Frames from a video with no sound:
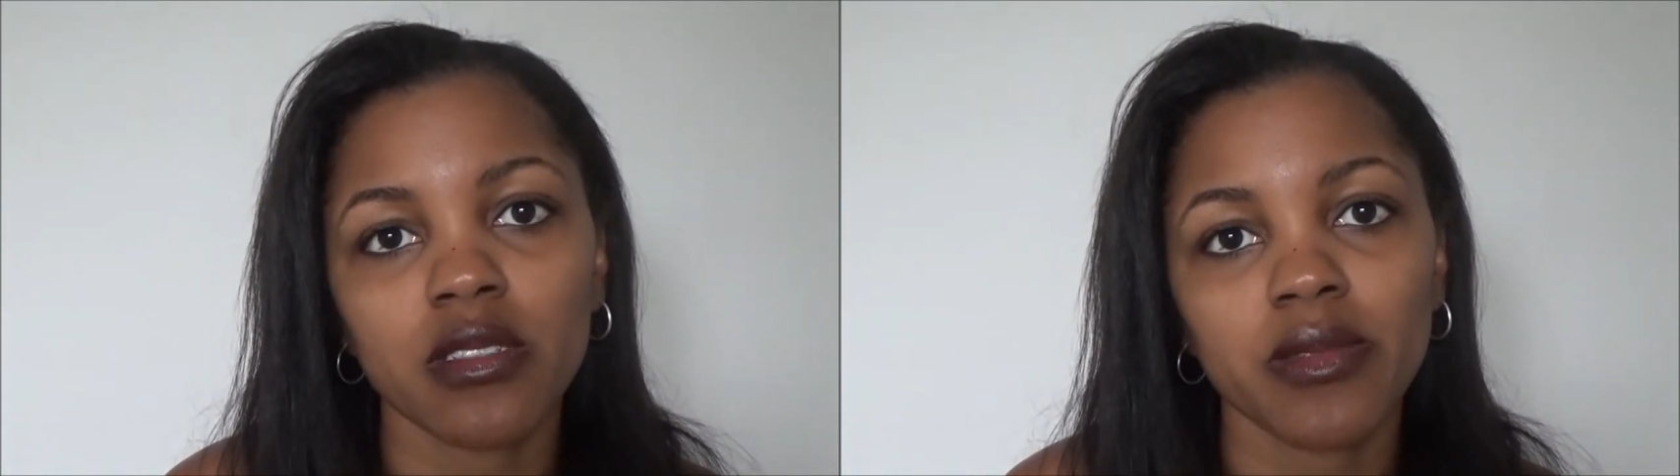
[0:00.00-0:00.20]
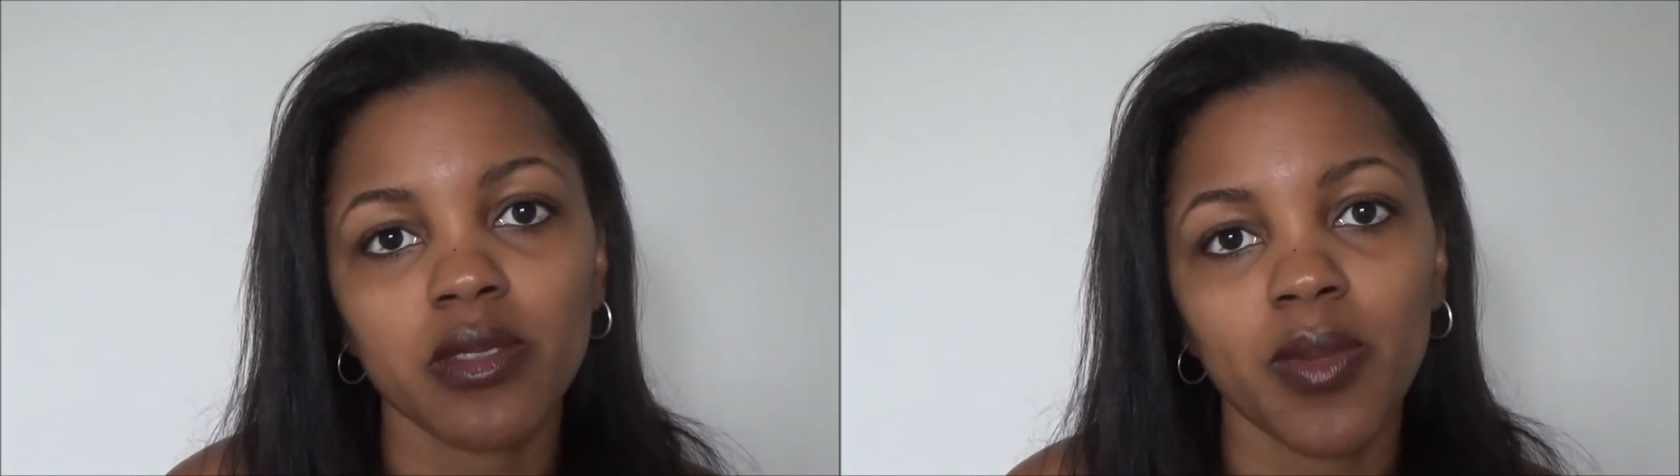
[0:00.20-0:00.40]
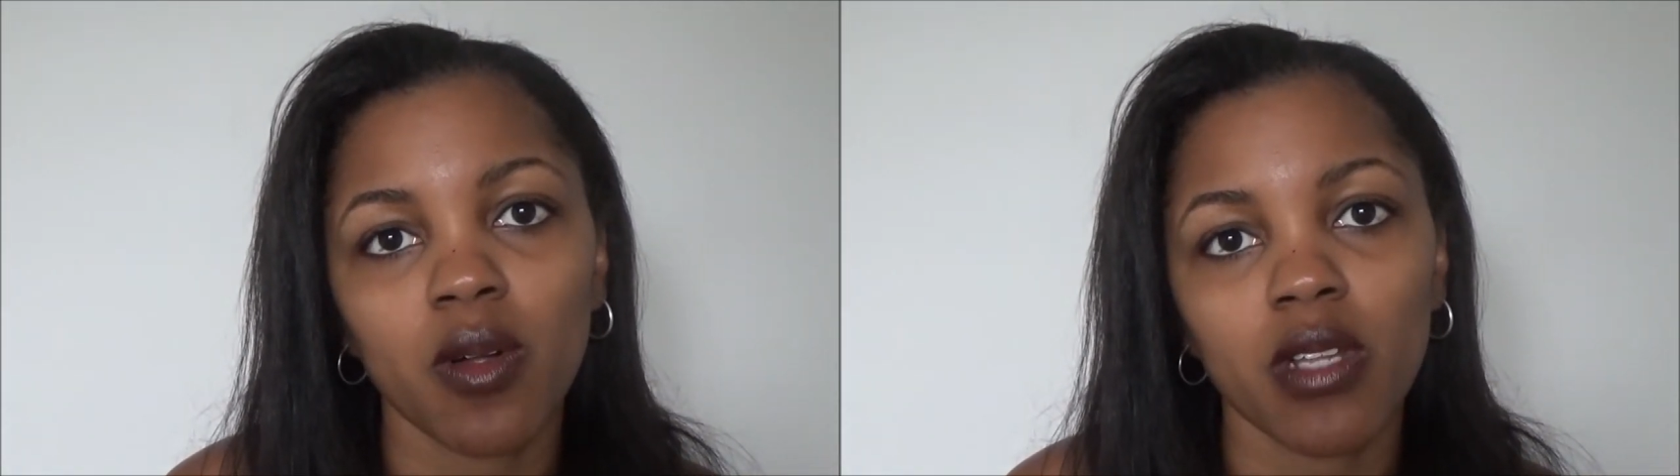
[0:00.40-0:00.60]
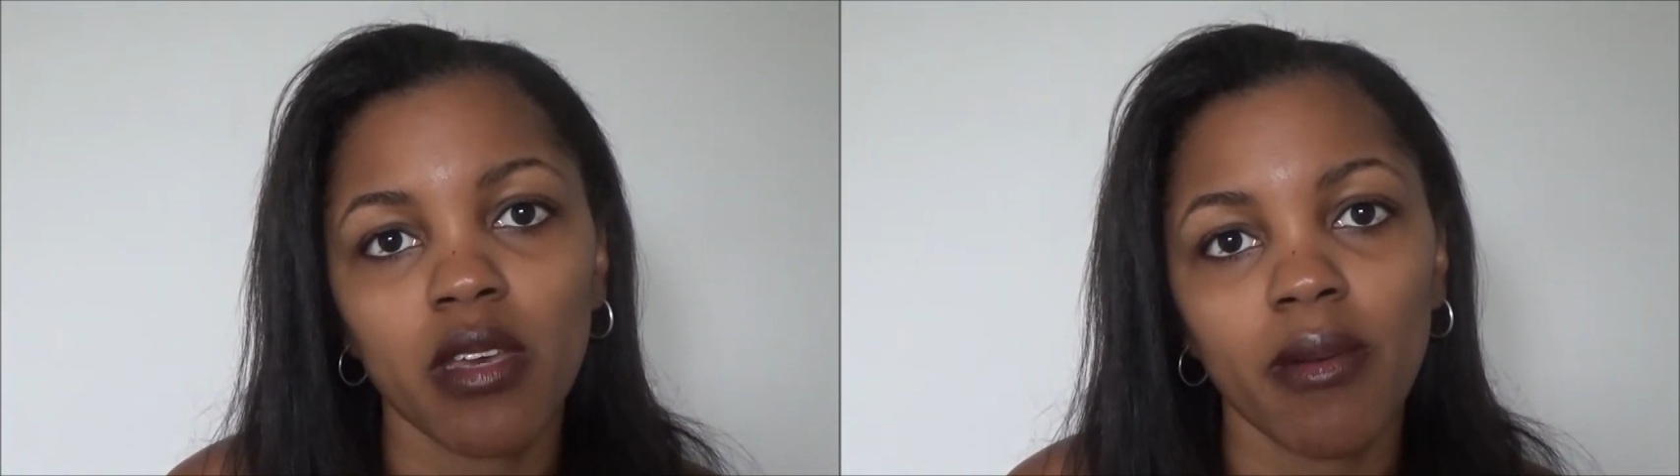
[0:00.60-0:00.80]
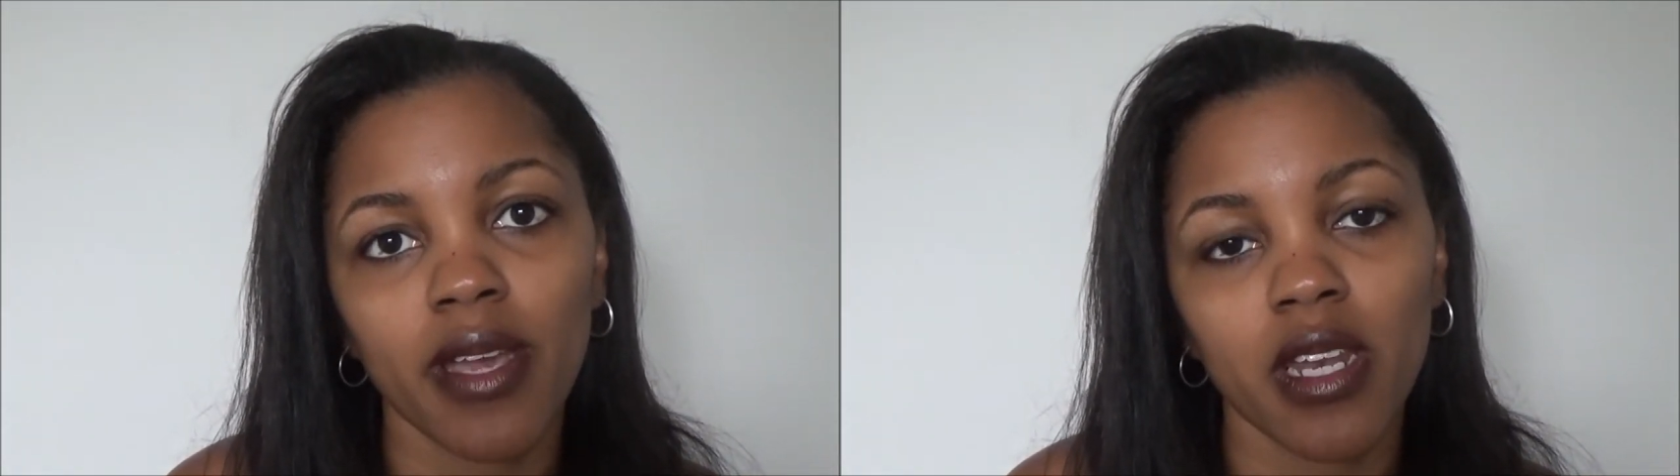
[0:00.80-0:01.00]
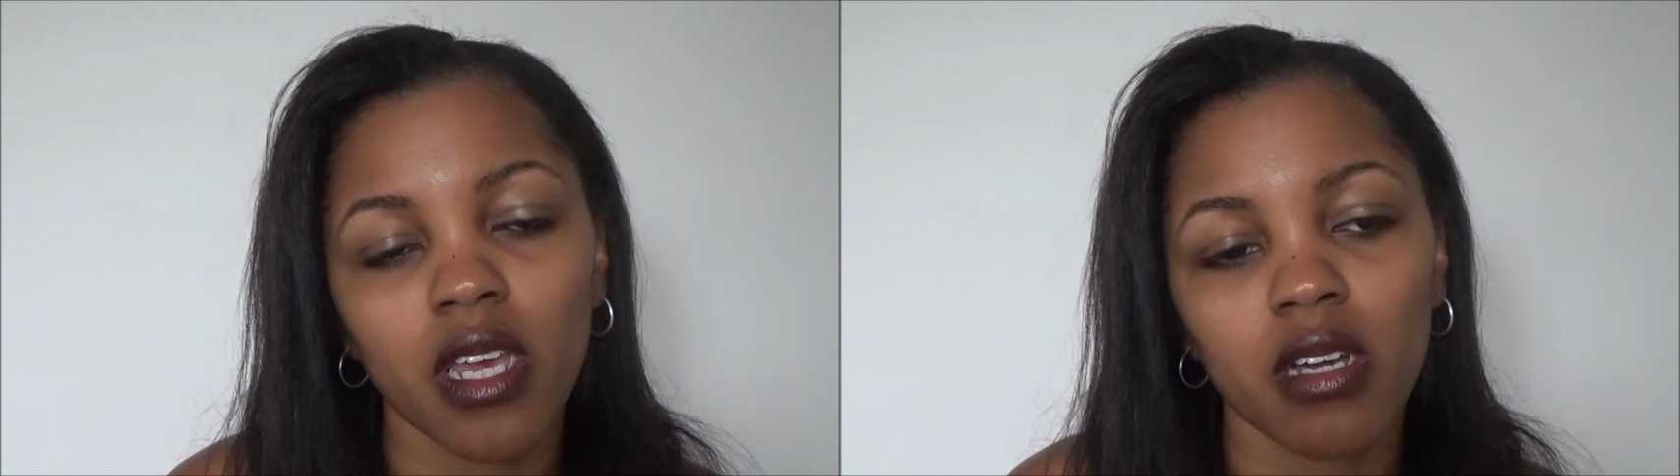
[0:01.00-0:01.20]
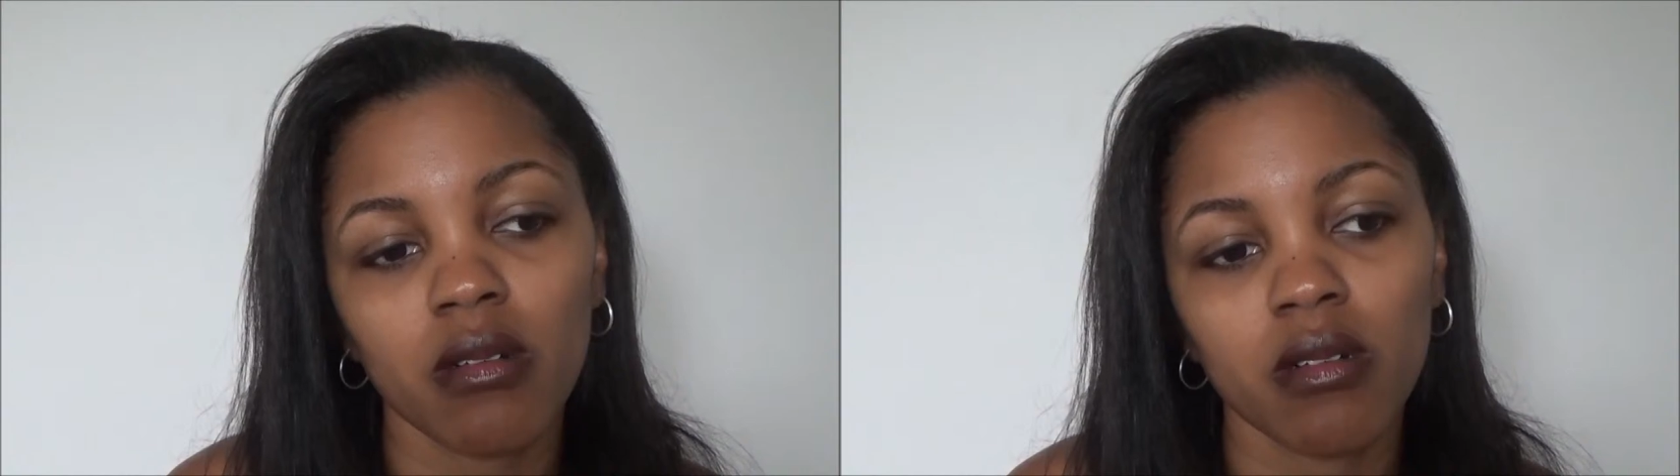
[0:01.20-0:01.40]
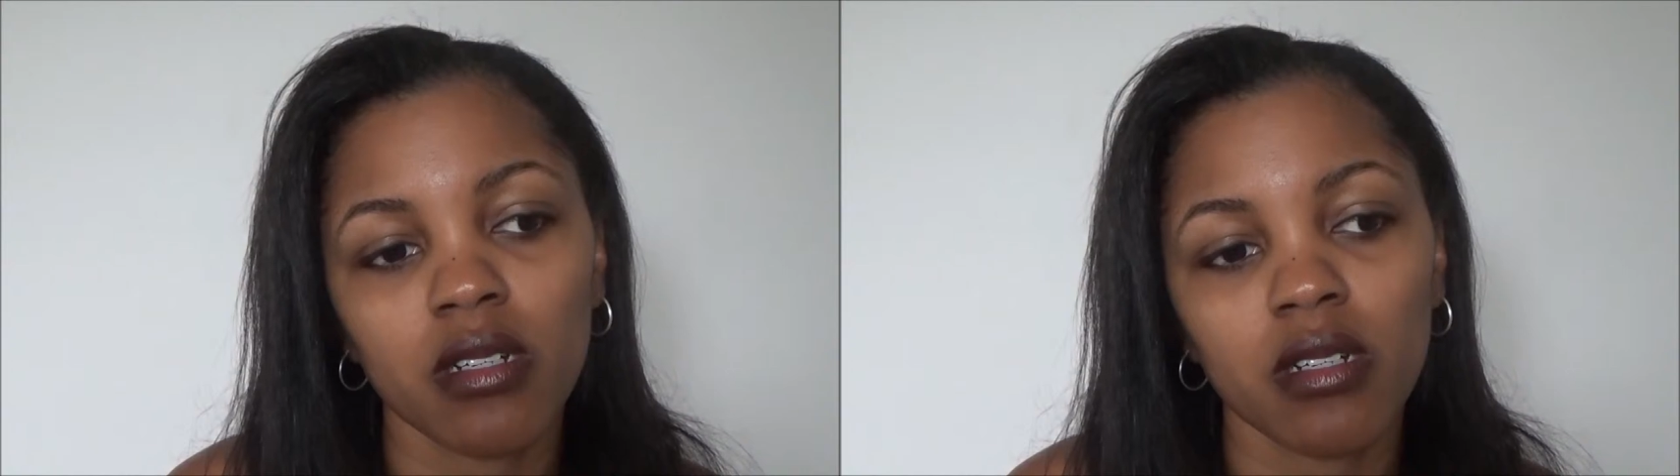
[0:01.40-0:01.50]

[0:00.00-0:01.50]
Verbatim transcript: some Chipotle right now.